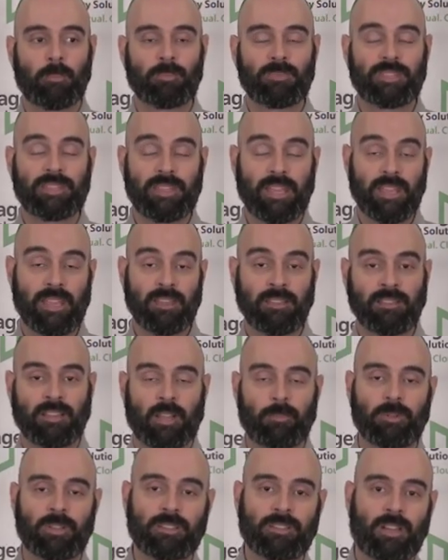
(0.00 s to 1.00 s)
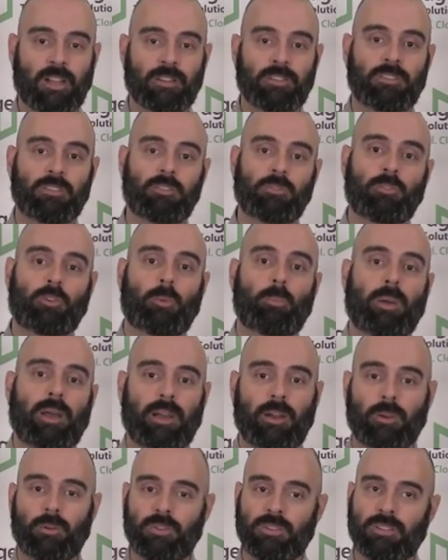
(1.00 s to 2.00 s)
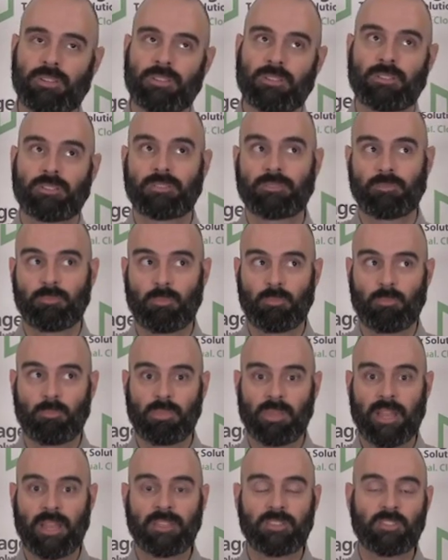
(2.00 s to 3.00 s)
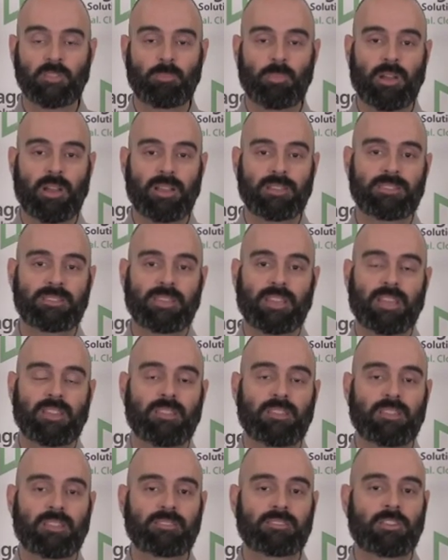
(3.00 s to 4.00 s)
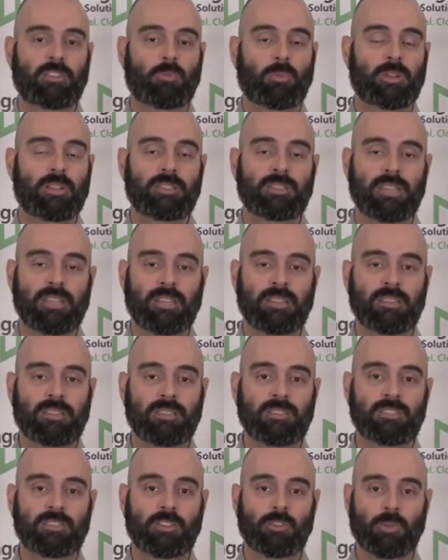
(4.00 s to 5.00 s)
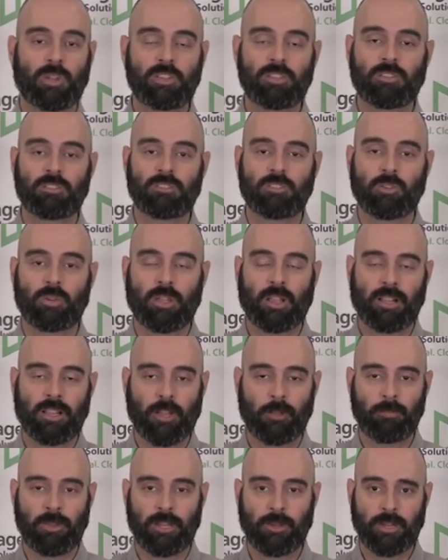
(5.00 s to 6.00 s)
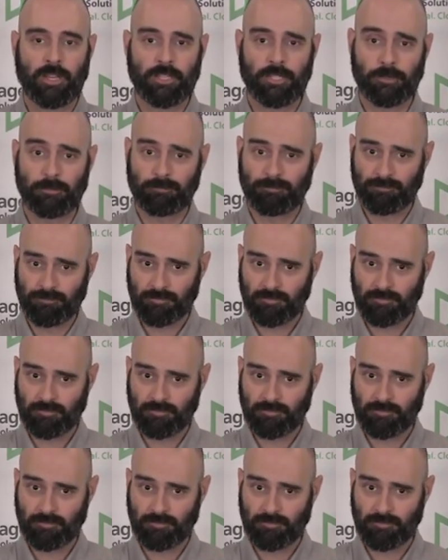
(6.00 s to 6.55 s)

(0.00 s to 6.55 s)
Today I'm going to talk to you about blind spots and things that you want to take into consideration during a cloud migration.